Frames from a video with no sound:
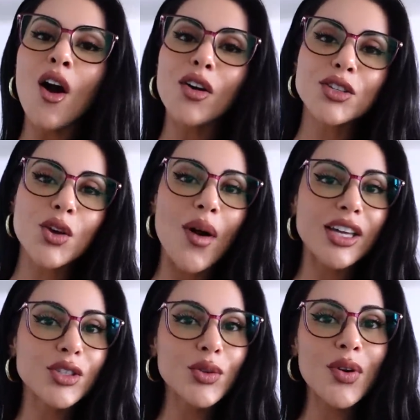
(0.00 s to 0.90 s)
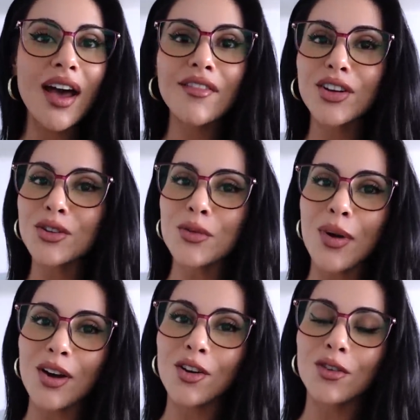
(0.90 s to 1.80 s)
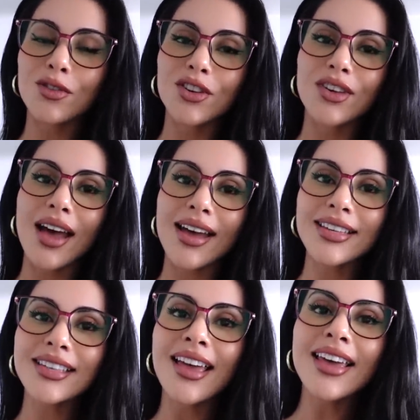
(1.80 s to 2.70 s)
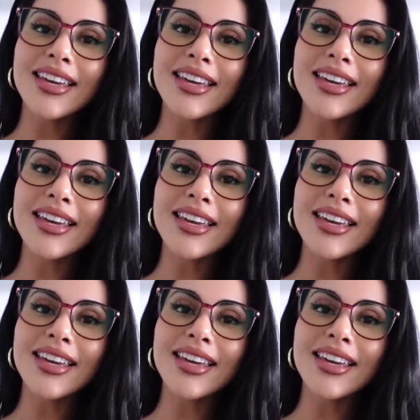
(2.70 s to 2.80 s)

Also, I do have a coupon code for you guys.